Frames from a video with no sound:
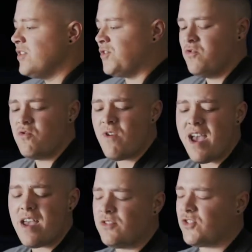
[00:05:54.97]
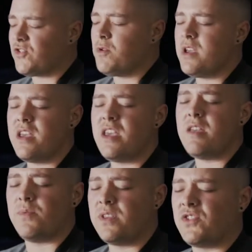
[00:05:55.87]
to where you
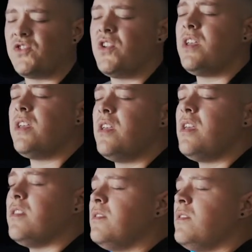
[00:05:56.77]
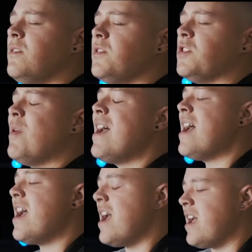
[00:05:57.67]
sweep the sinner's
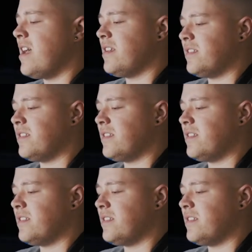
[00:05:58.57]
path.